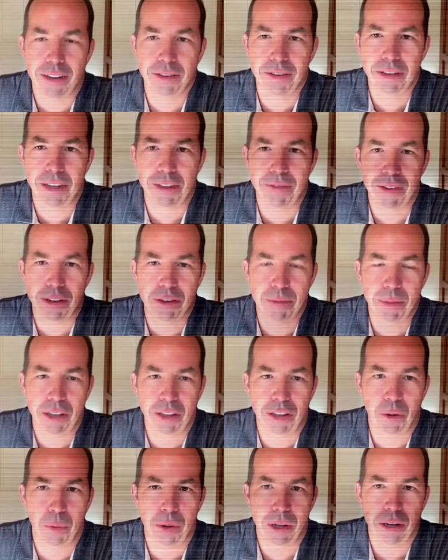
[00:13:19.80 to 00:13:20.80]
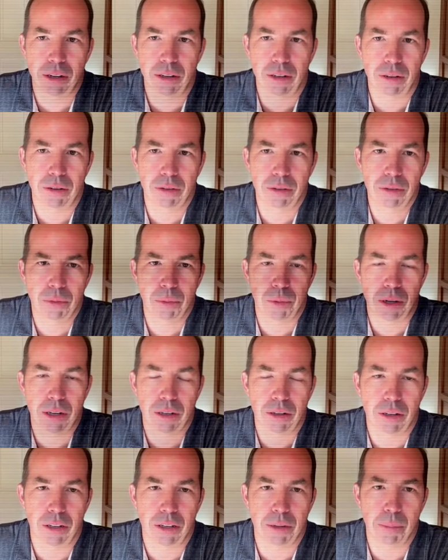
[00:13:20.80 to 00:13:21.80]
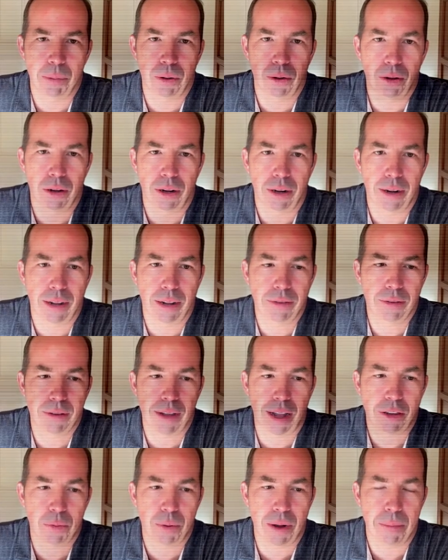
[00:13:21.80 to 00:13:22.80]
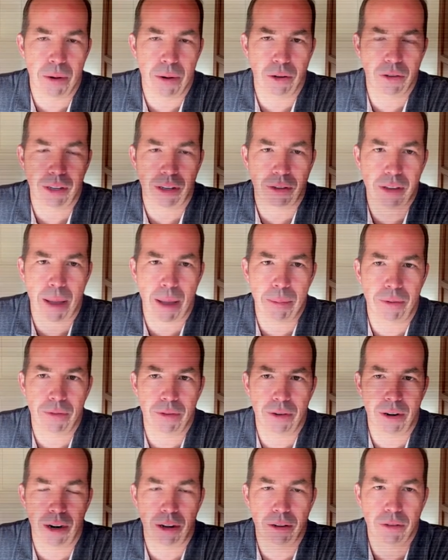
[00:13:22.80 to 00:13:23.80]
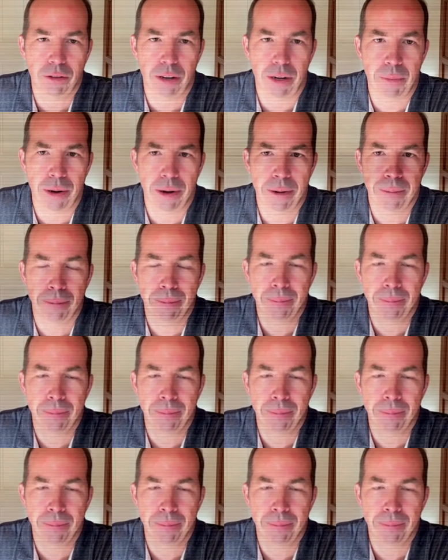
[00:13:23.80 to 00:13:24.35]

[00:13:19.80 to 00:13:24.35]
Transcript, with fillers: see if it's something that we can we can deploy. And that's that's the way most things happen for us anyway.